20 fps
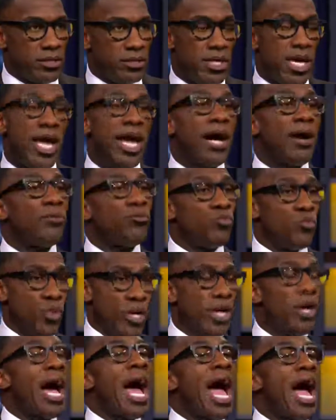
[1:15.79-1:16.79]
Yeah,
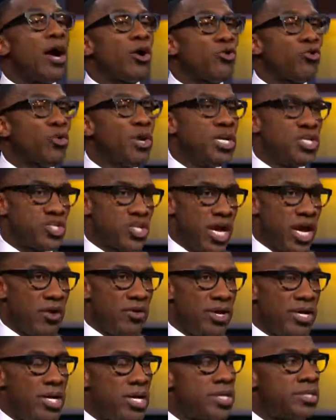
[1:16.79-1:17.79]
I agree,
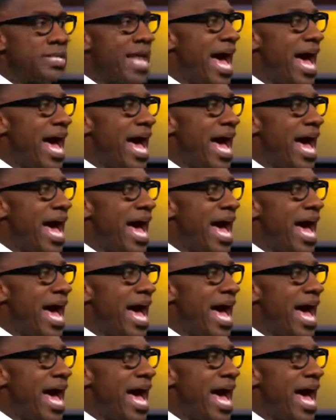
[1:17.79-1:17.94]
Jerry.